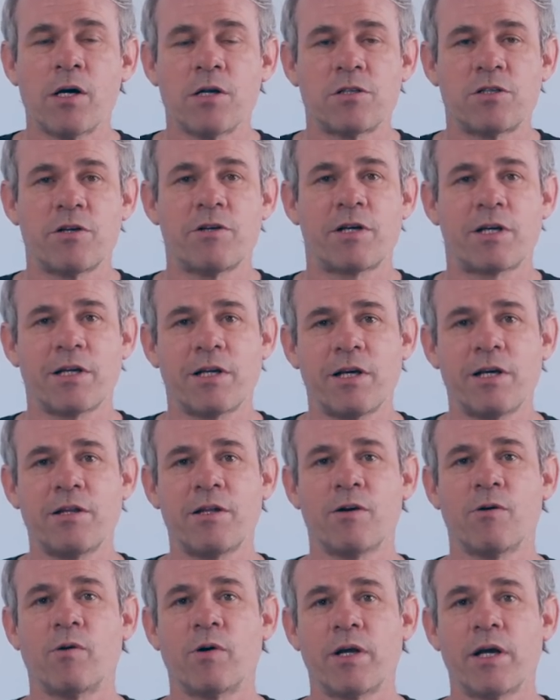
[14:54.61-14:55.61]
So you can hear
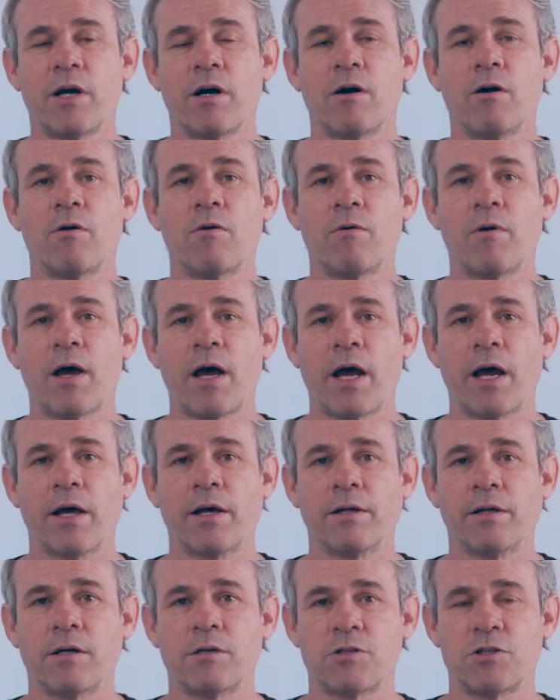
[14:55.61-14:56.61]
the audio,
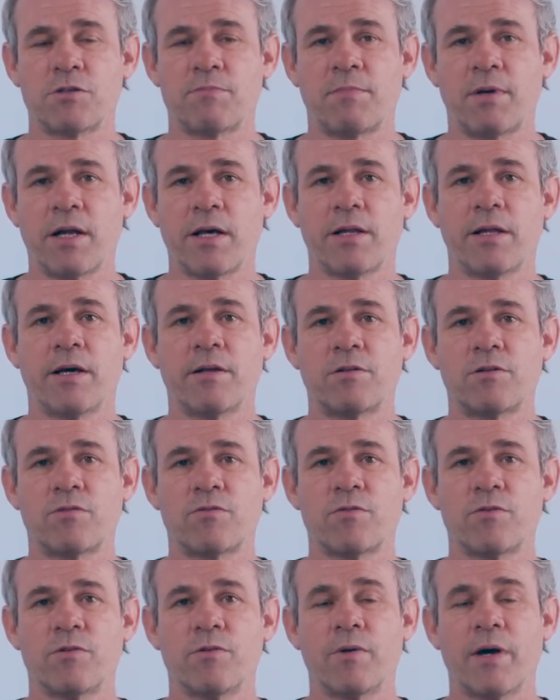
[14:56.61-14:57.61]
and I'll just play that
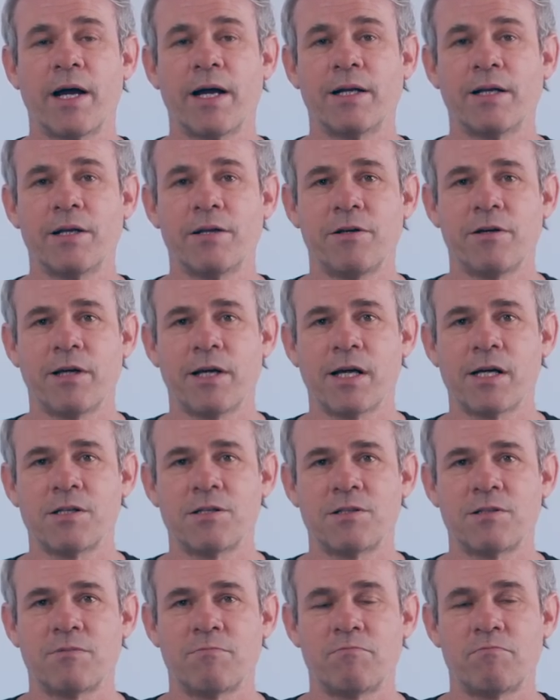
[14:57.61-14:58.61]
through and let you
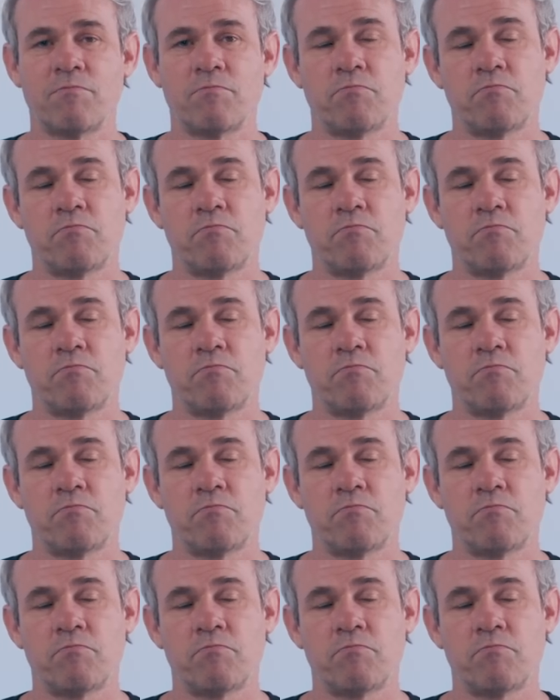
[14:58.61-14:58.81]
guys